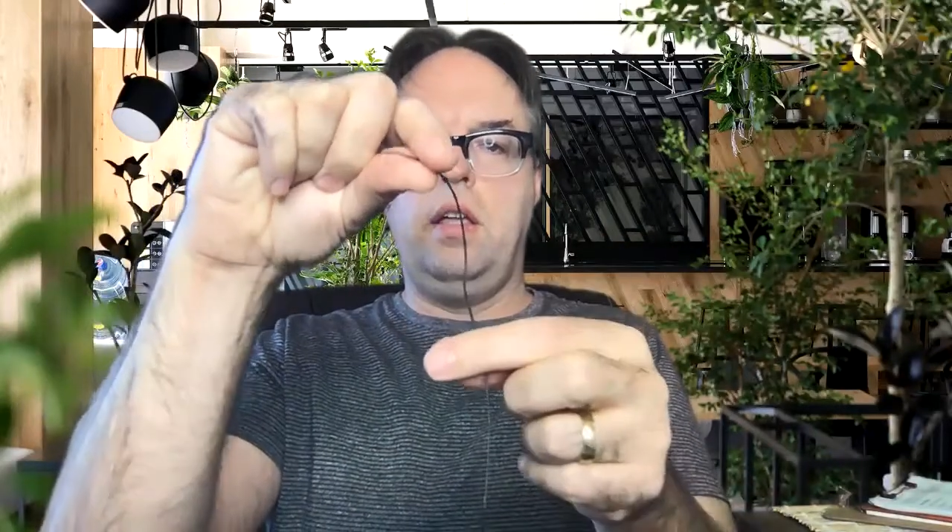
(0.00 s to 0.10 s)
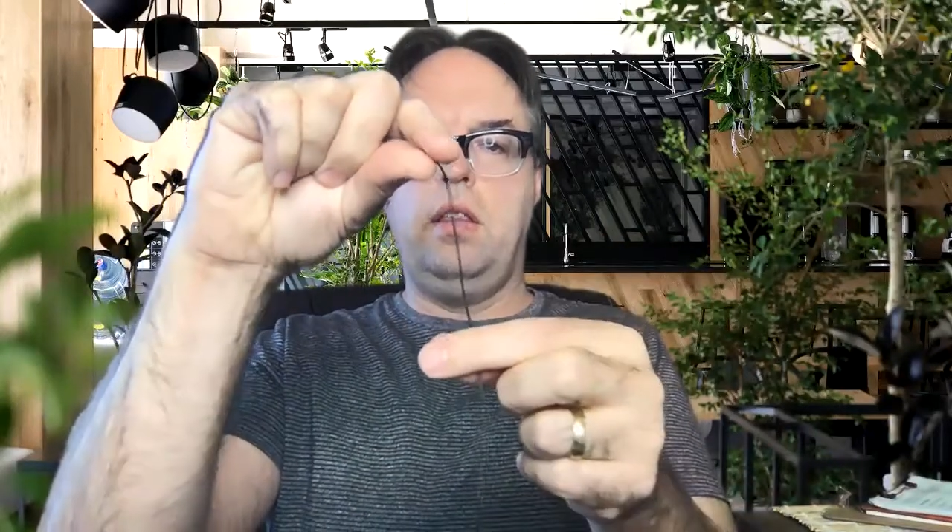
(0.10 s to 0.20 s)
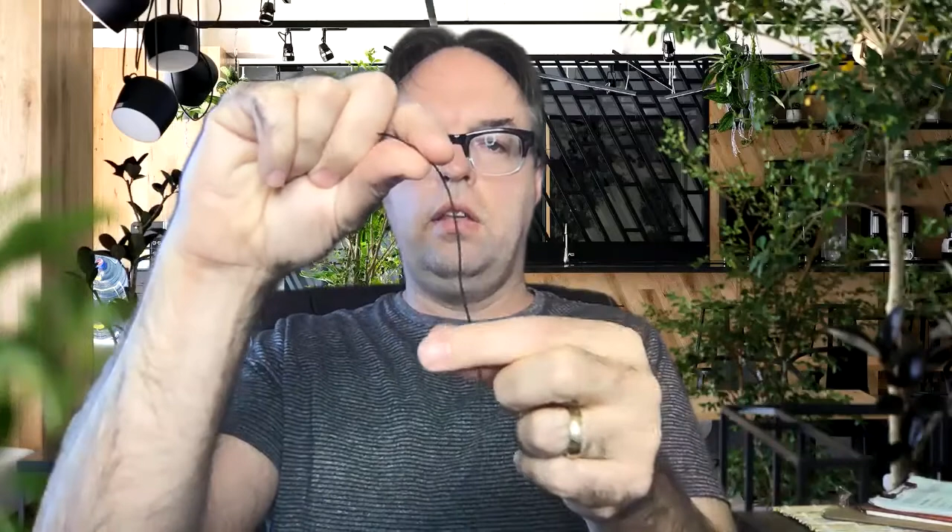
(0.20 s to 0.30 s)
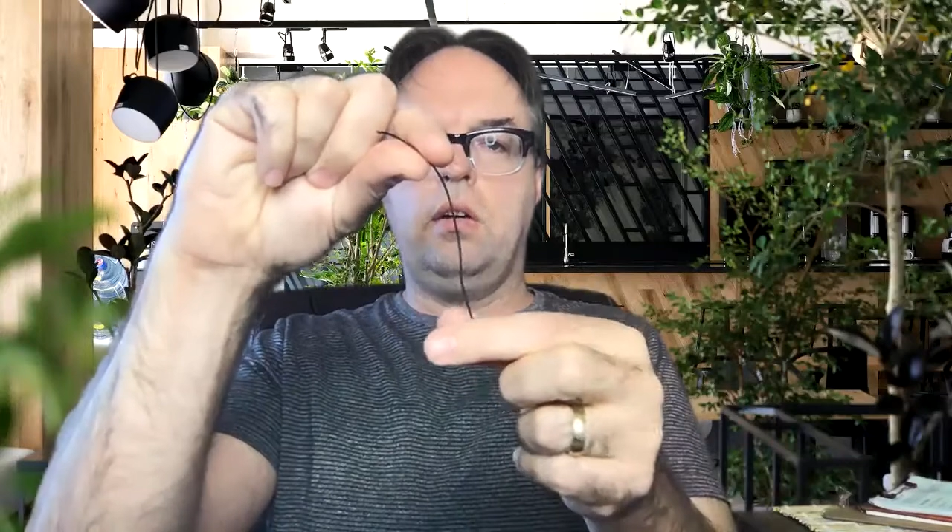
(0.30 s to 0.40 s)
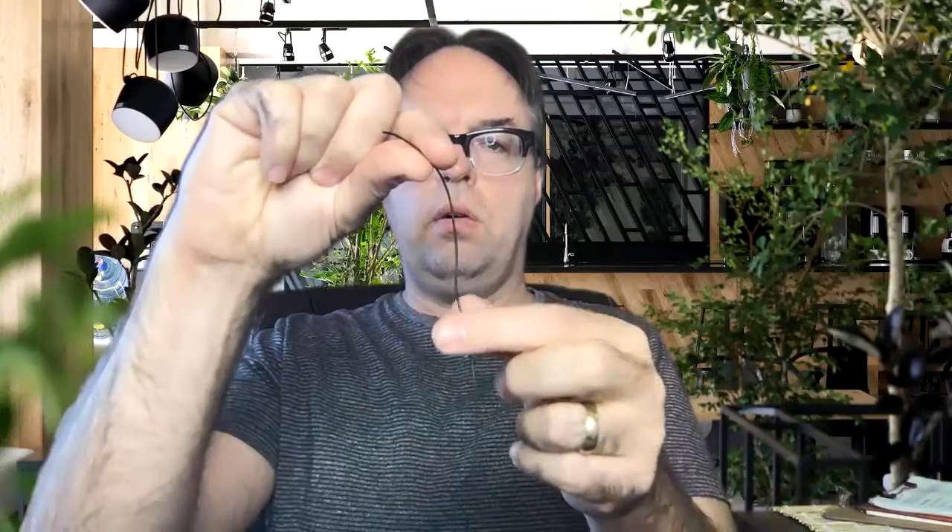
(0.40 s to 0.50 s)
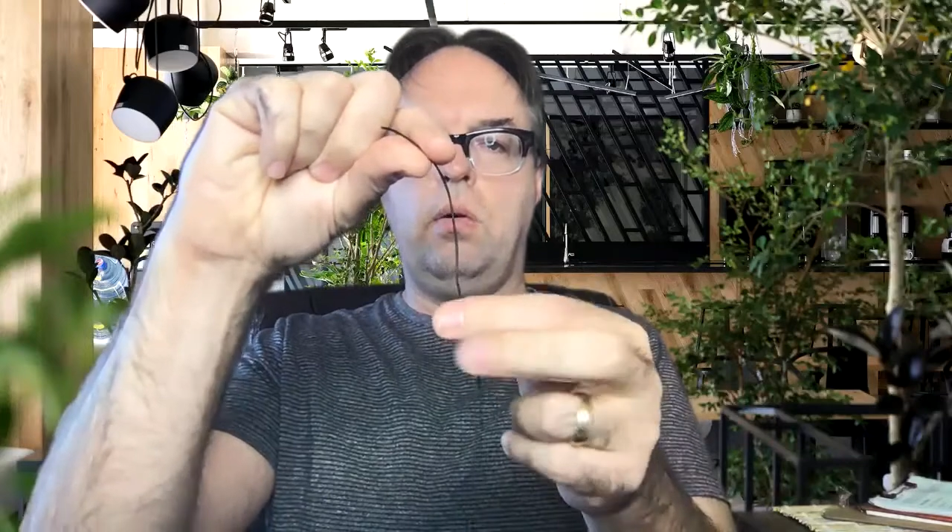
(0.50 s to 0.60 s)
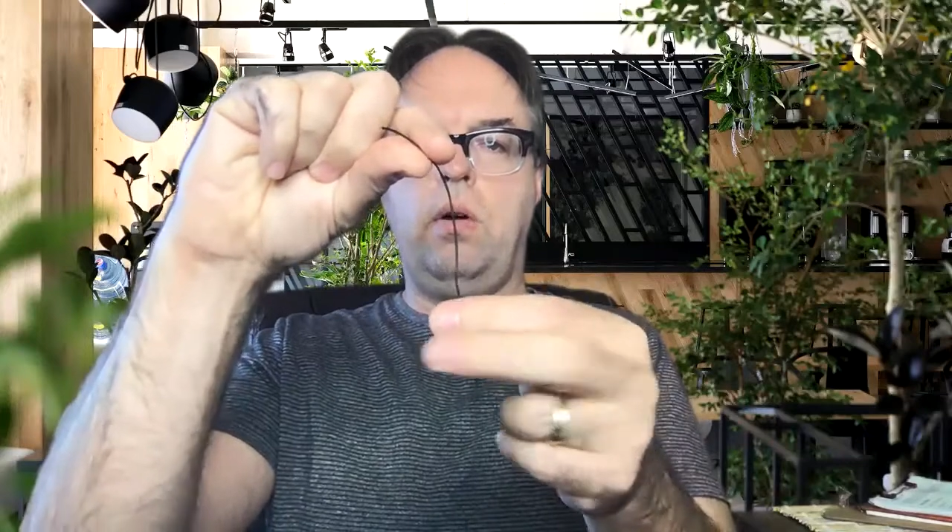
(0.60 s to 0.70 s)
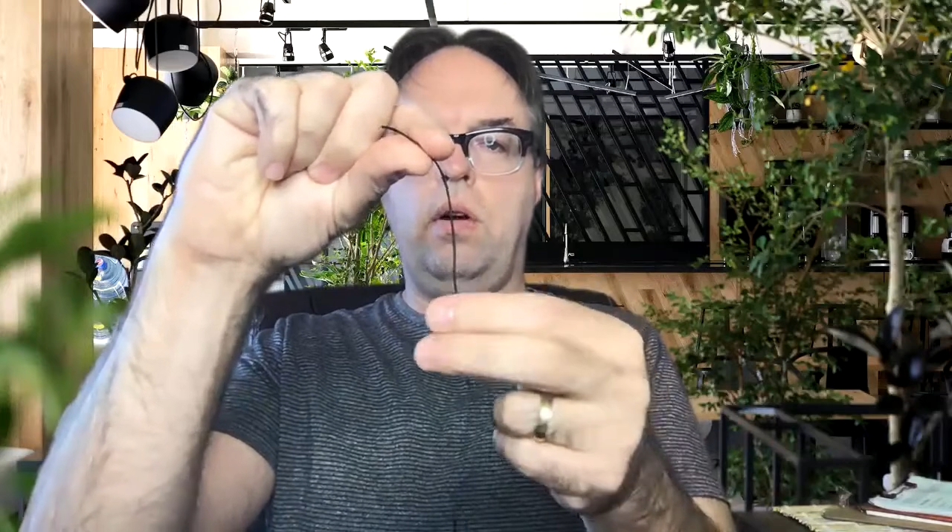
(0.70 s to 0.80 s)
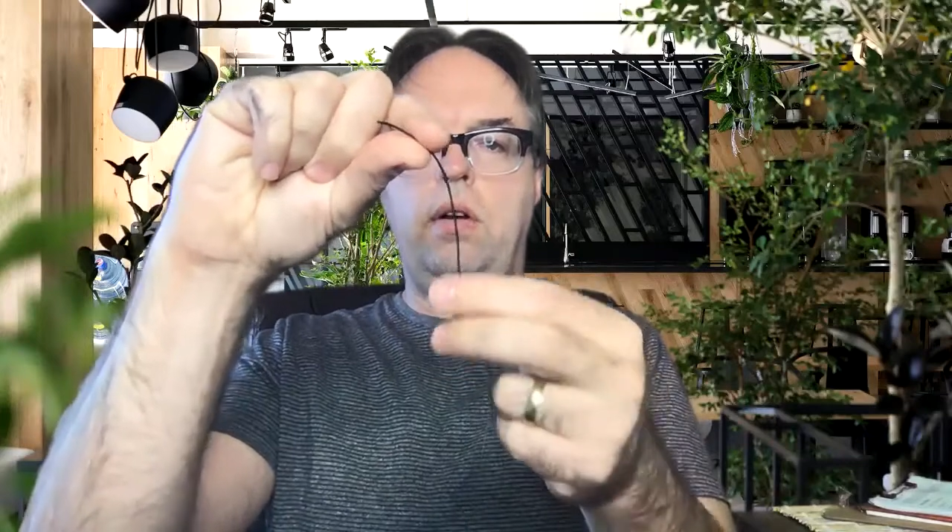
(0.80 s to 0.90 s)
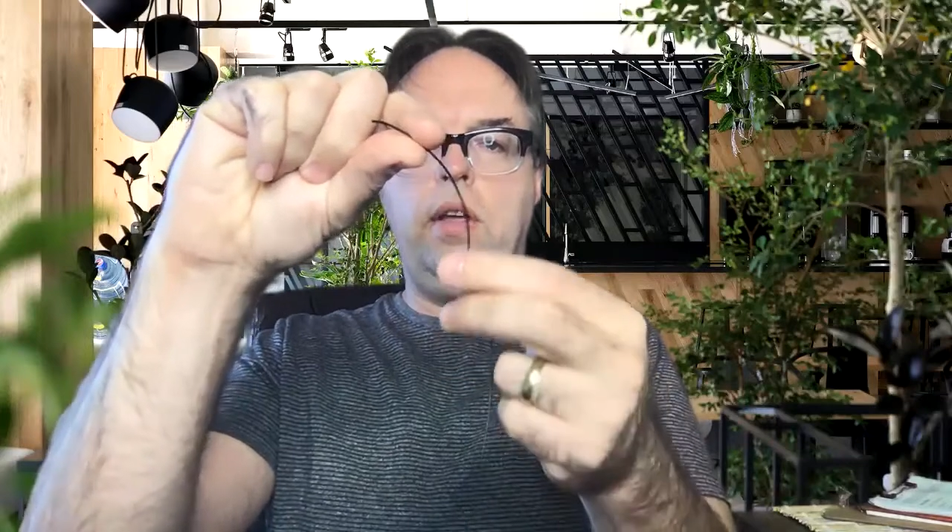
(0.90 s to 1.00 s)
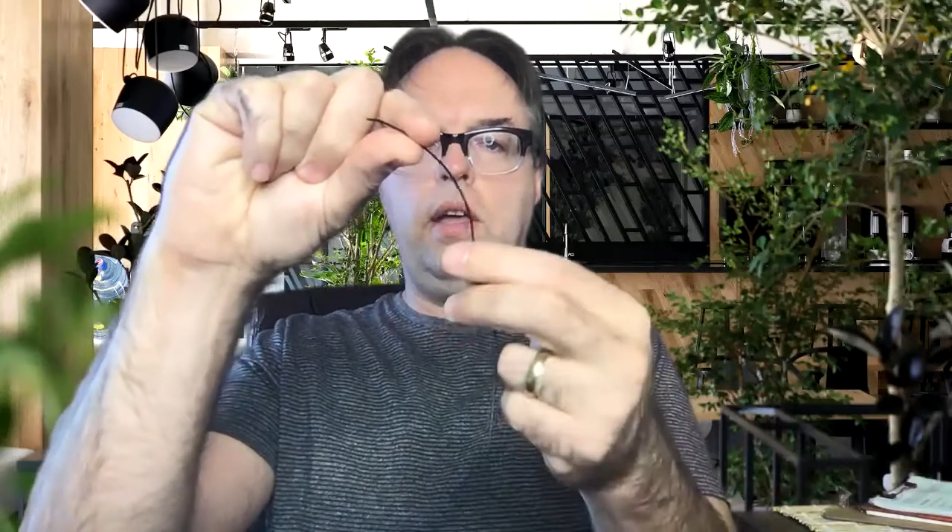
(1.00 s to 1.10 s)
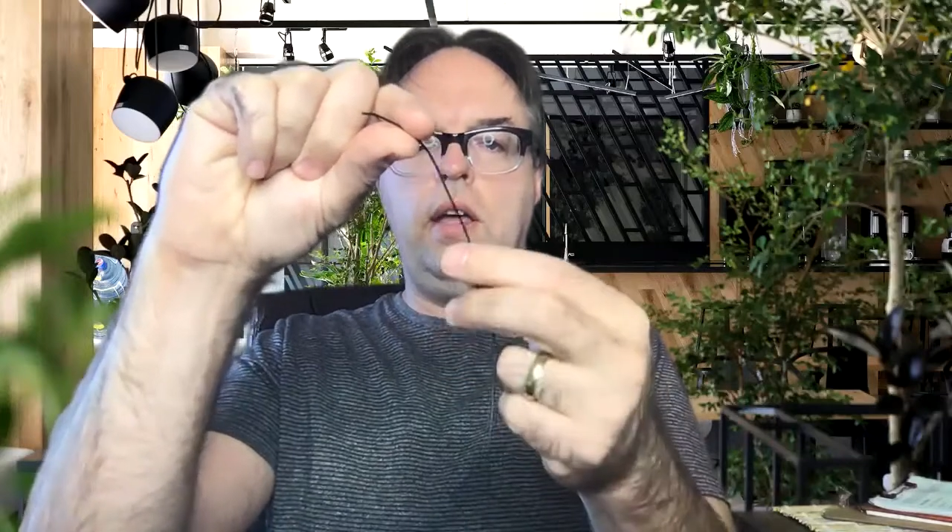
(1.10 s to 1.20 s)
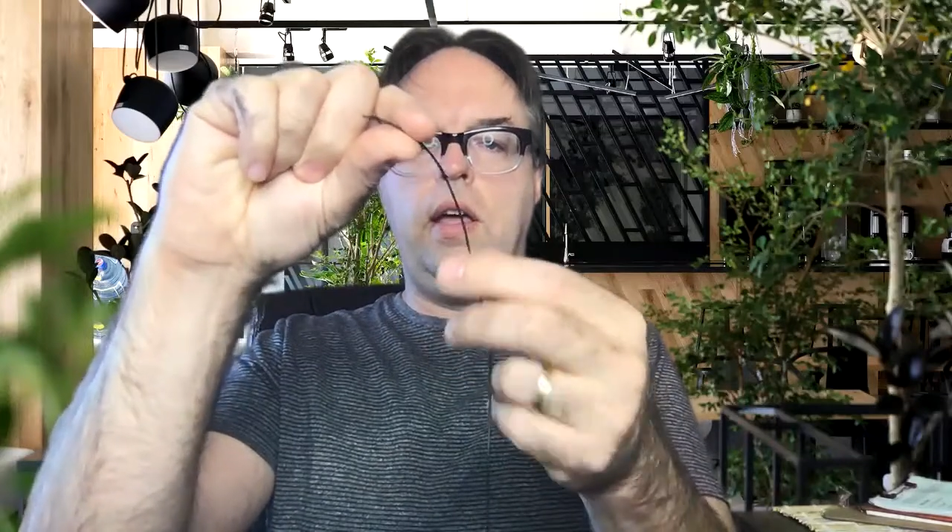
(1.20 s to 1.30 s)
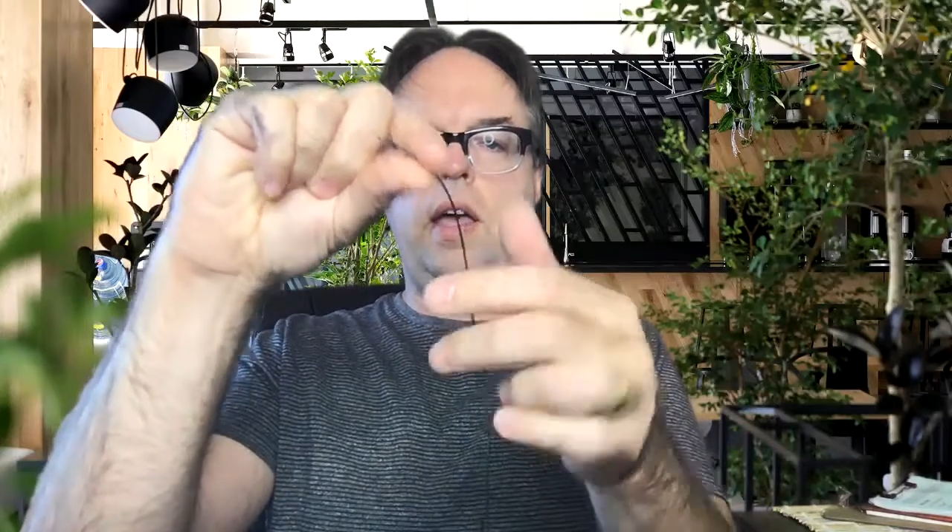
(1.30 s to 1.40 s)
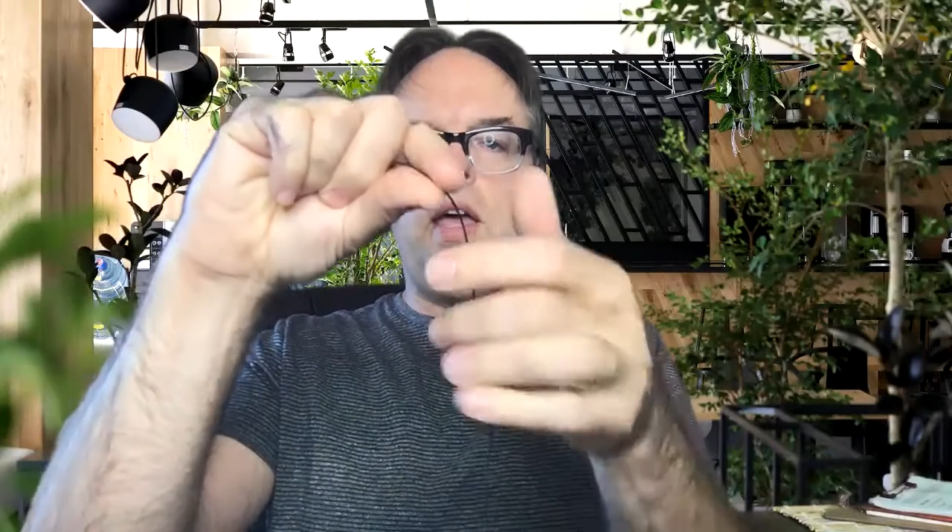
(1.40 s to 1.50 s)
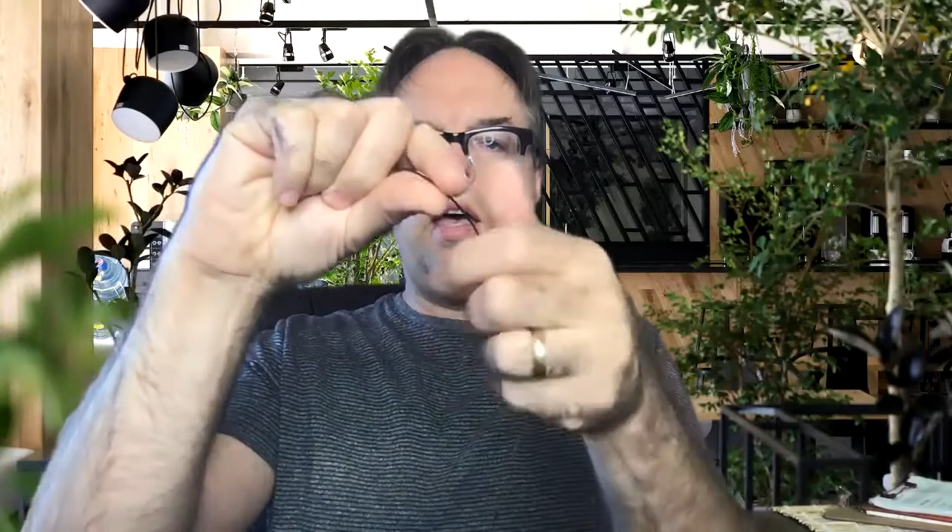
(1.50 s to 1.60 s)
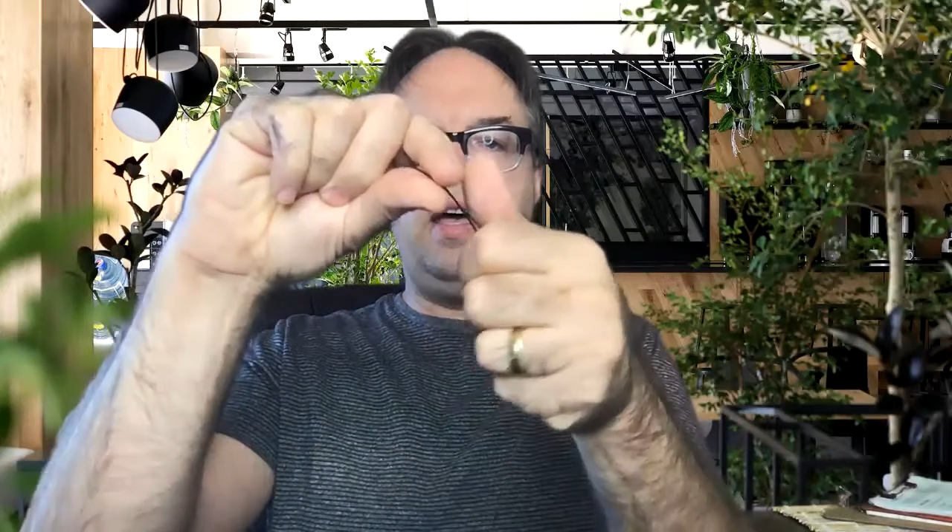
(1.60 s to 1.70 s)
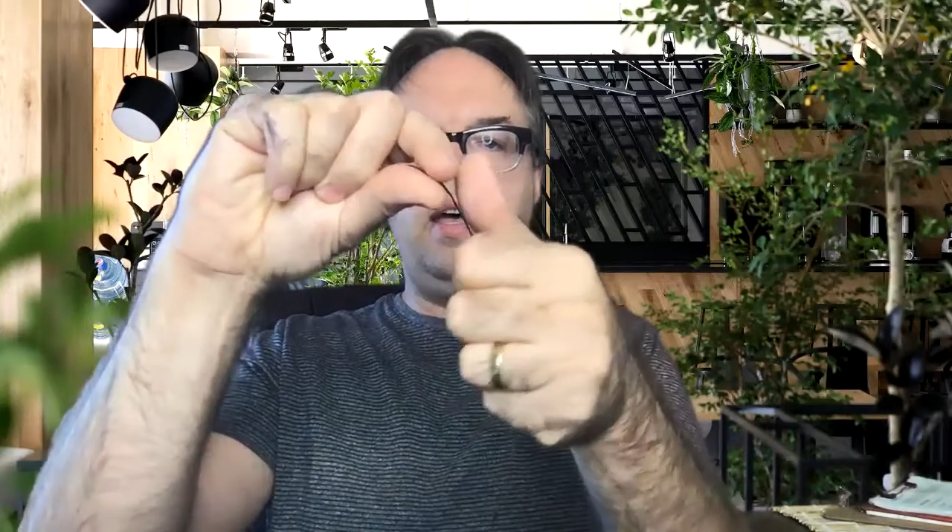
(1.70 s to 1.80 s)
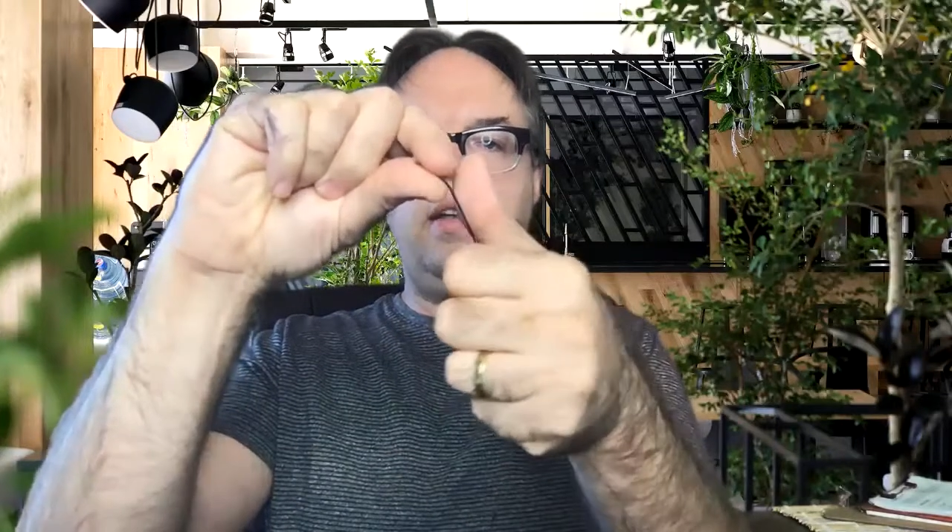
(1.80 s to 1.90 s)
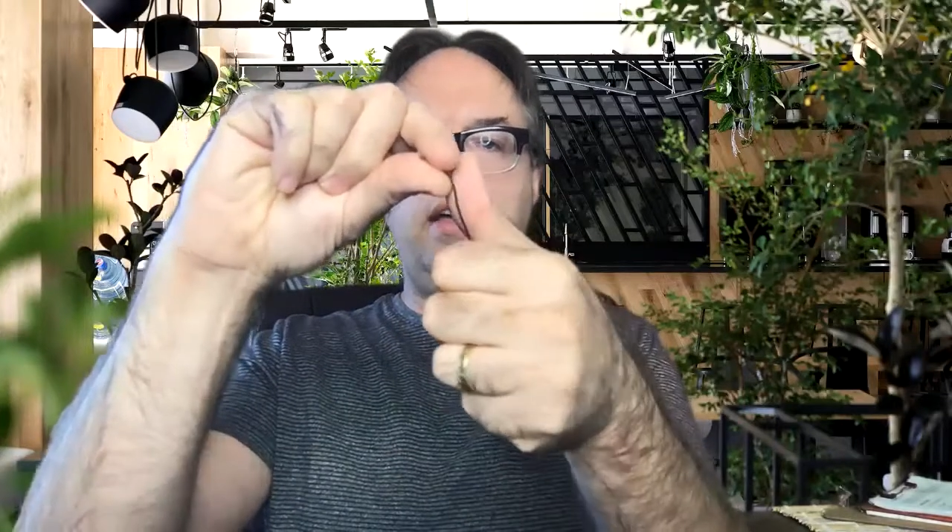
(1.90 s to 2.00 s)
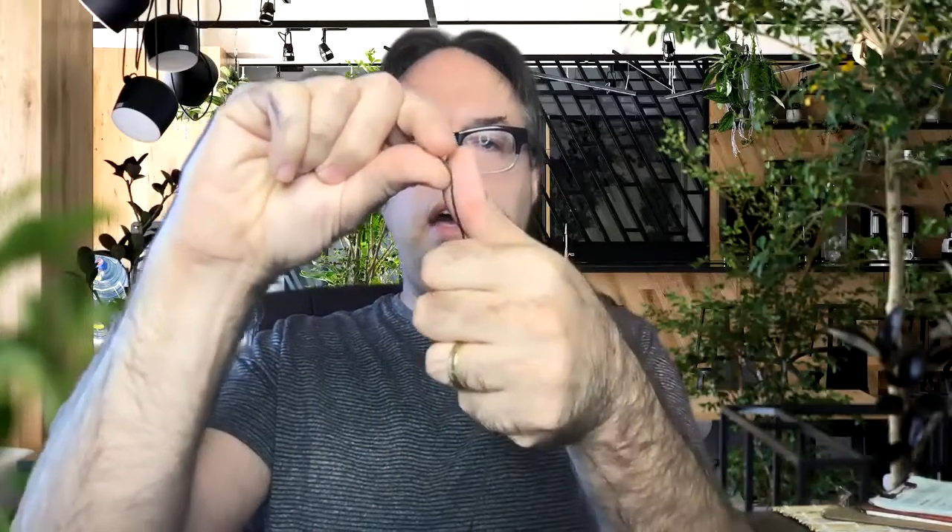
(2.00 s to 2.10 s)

the cord and